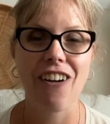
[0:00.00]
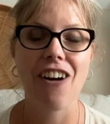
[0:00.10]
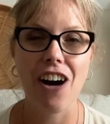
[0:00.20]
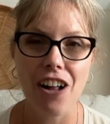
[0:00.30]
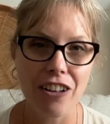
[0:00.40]

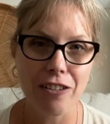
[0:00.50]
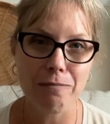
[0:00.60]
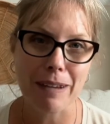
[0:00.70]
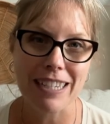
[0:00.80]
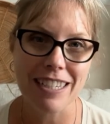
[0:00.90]
all of
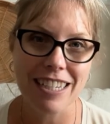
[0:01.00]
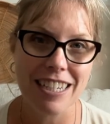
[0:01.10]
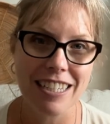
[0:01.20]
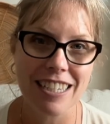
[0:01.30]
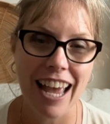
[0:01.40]
my
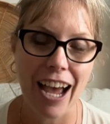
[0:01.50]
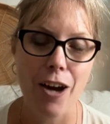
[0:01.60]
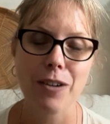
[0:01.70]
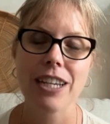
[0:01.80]
seeds out